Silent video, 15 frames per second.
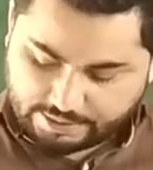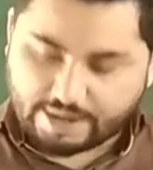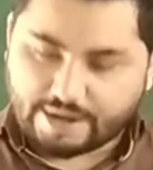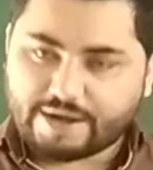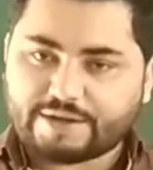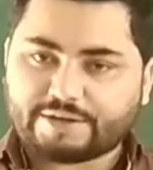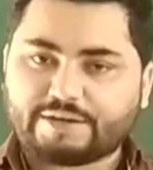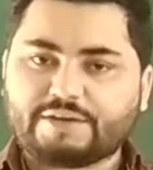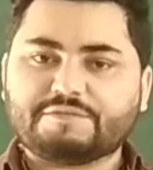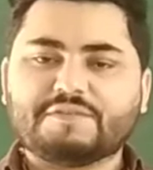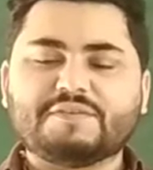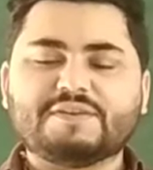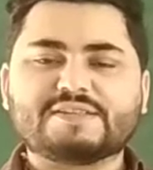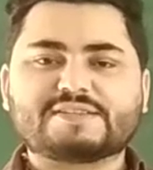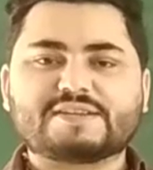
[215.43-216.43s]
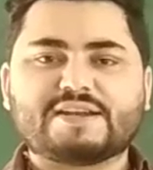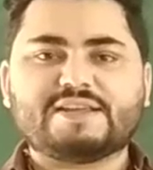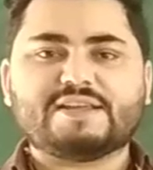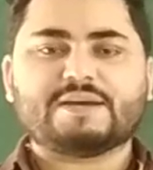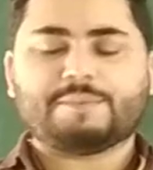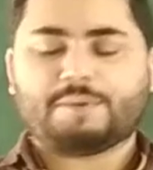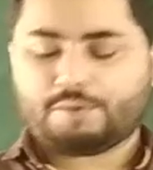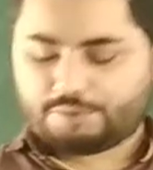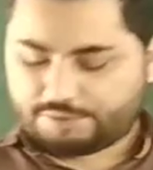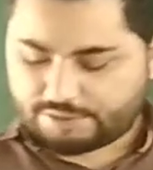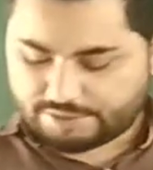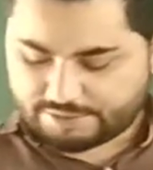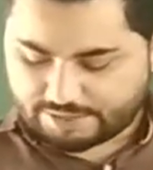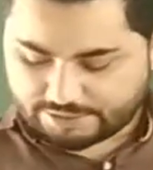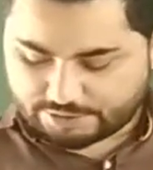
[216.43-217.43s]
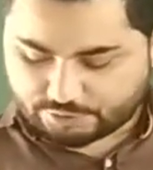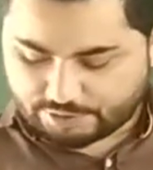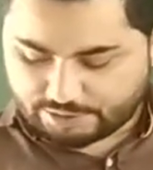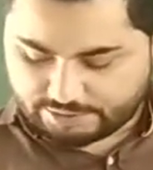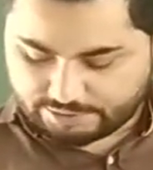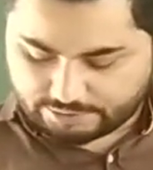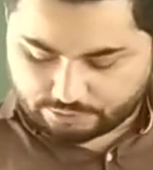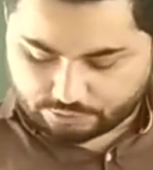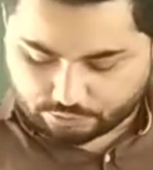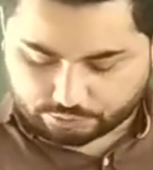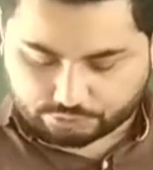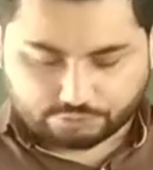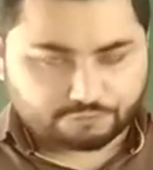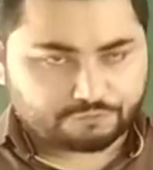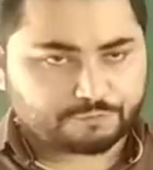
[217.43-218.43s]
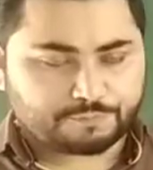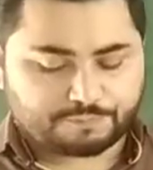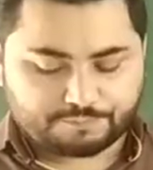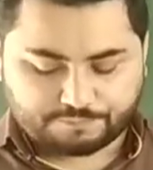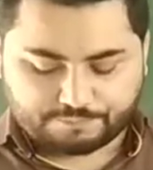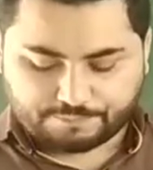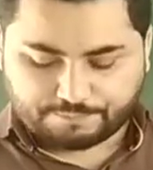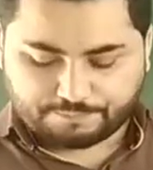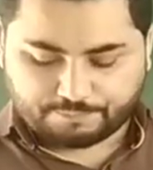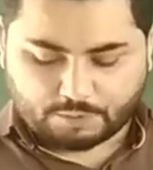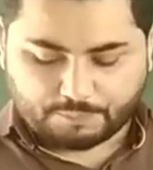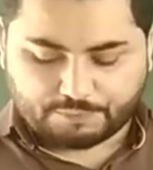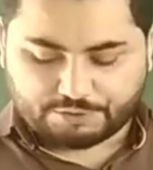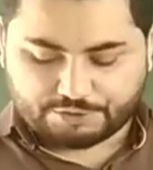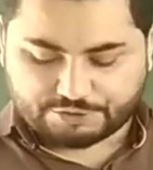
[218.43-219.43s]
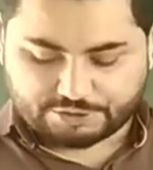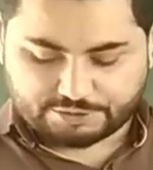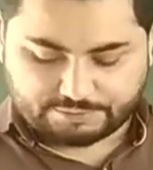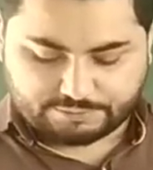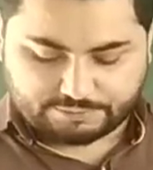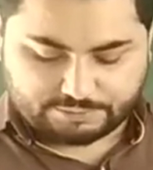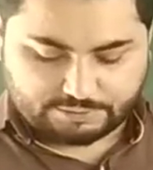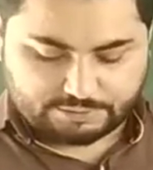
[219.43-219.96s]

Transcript: And then we will study about the natural growth of population.